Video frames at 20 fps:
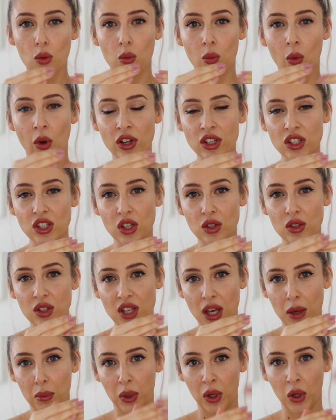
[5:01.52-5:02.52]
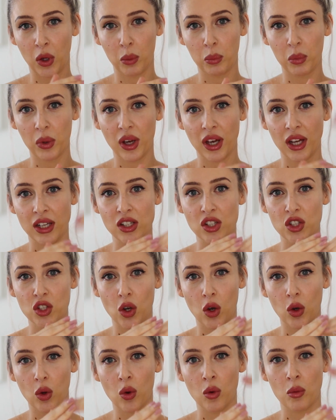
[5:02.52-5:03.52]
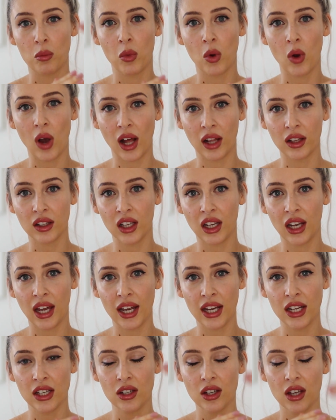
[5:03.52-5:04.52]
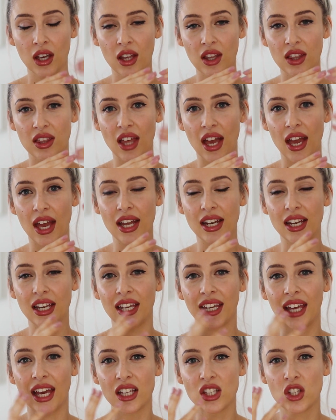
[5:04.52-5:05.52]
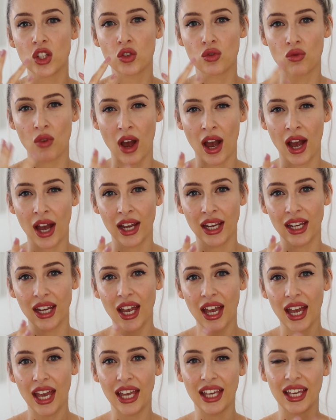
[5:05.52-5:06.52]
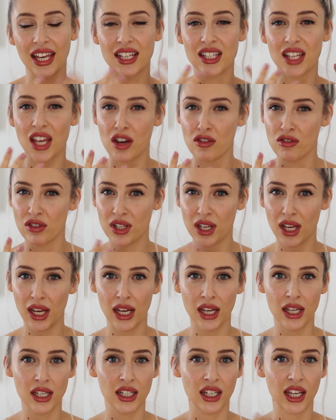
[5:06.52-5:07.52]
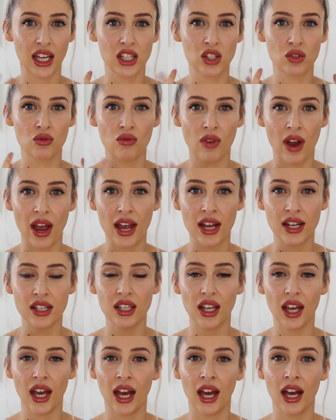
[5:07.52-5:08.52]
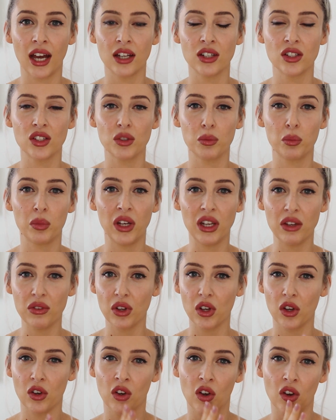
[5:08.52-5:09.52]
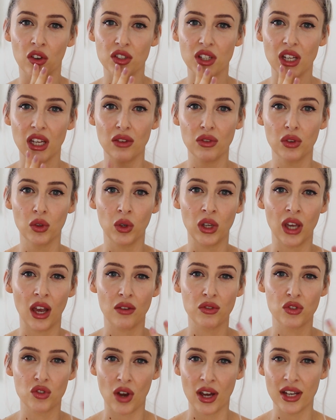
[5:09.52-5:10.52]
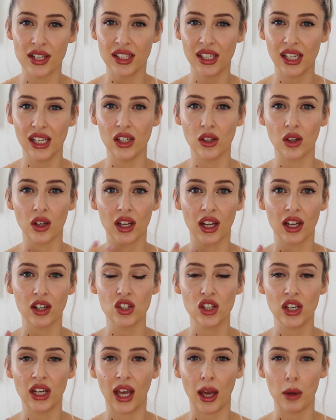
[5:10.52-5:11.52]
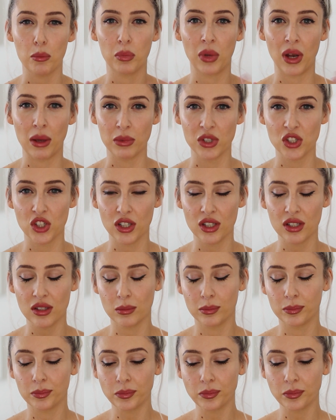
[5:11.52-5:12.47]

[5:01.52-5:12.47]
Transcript: Once you tip it up and you start going more alkaline, then it gets dry, it gets irritated, it gets red, and believe it or not, even though you have dry skin, you can actually get blemishes.